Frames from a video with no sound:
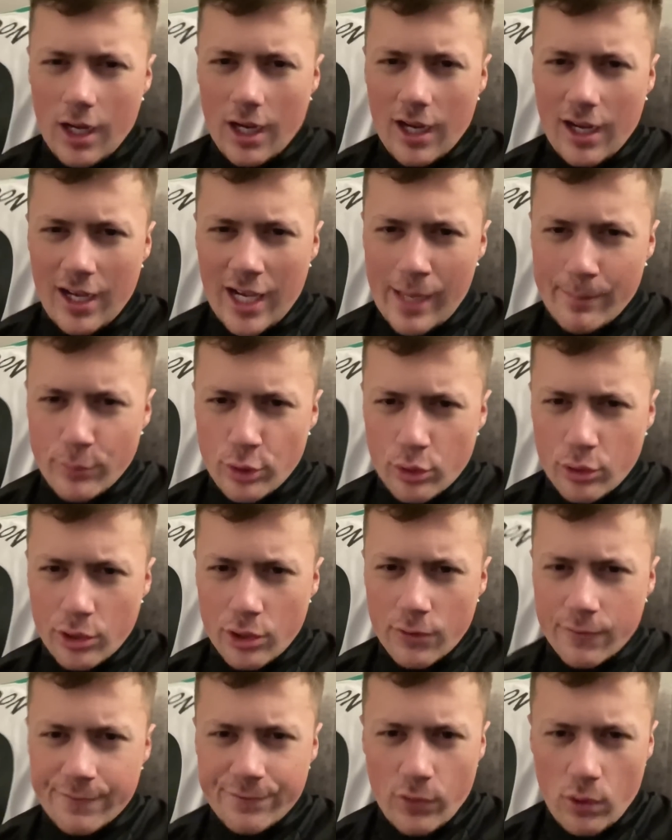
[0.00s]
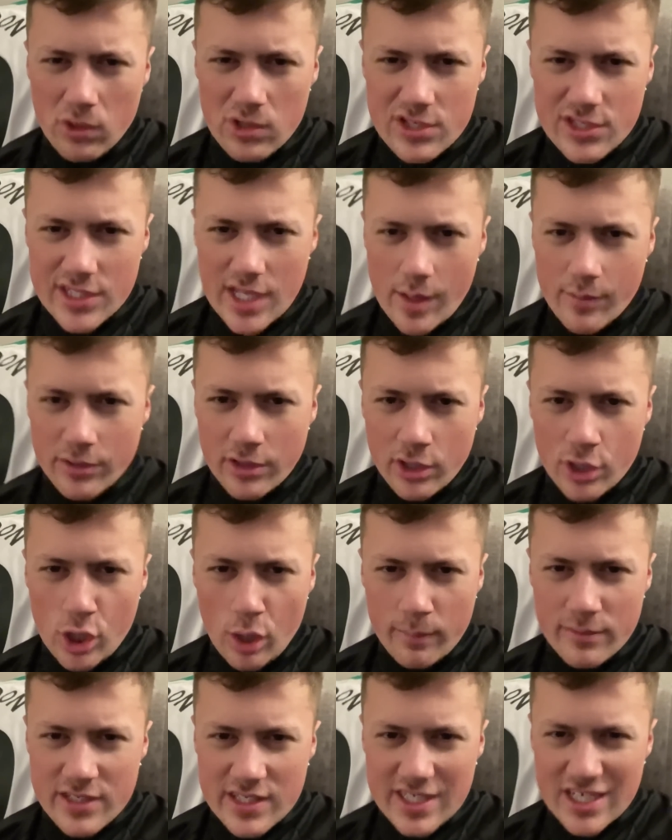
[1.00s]
Let me know your thoughts down in the
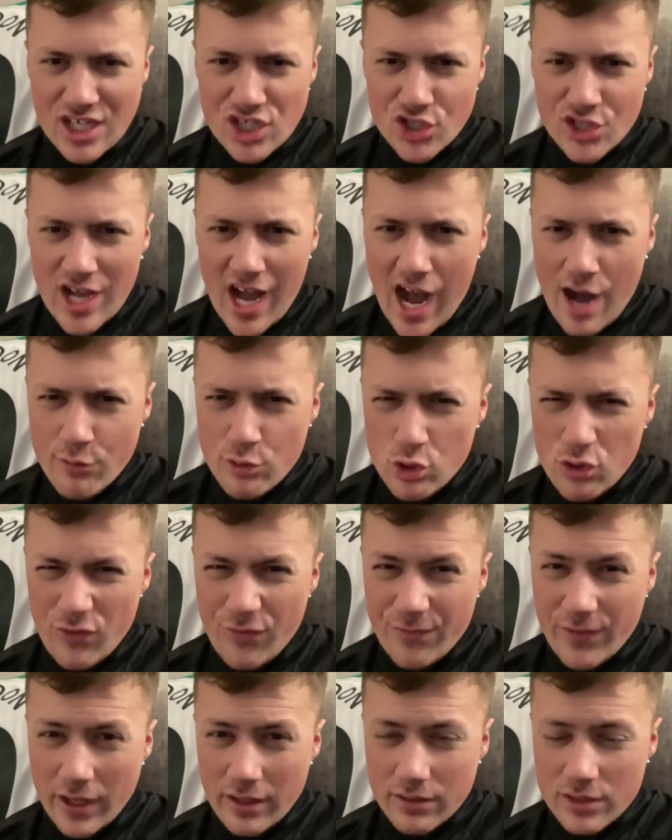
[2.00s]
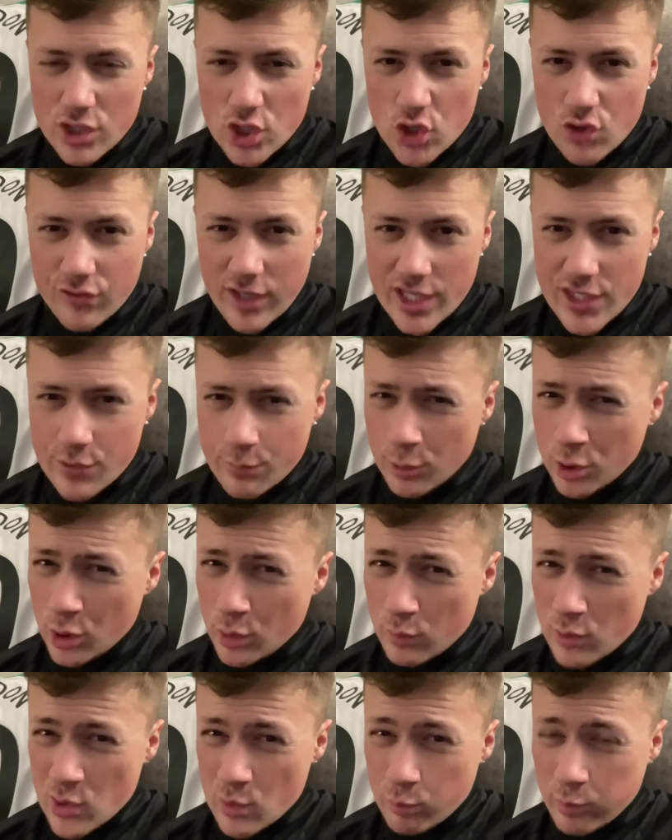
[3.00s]
comment section of how you think this transfer window
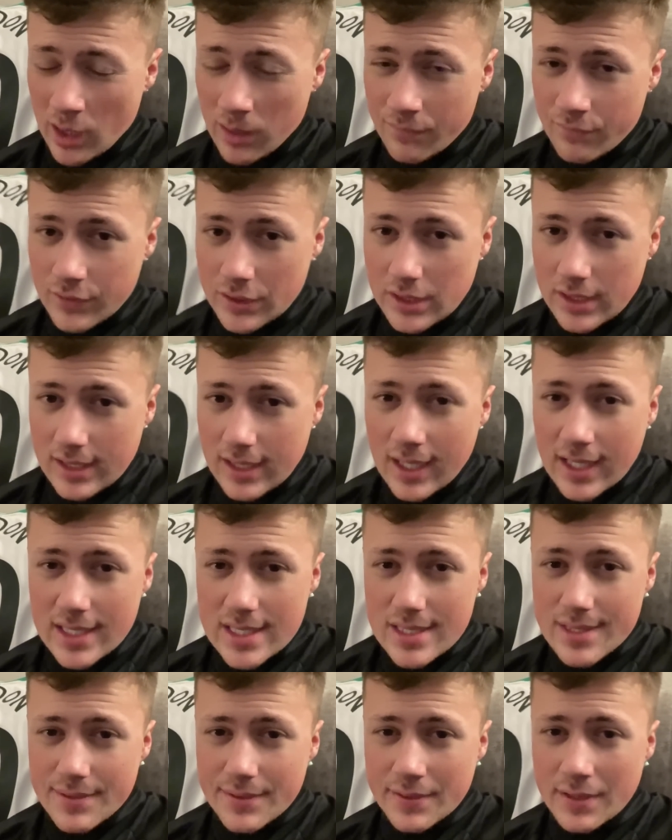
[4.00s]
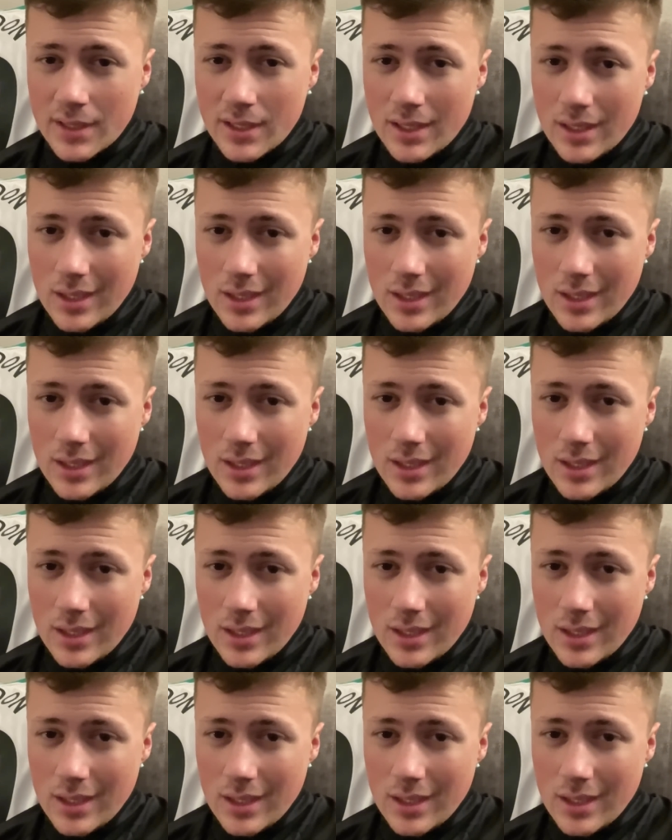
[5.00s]
has went for Newcastle.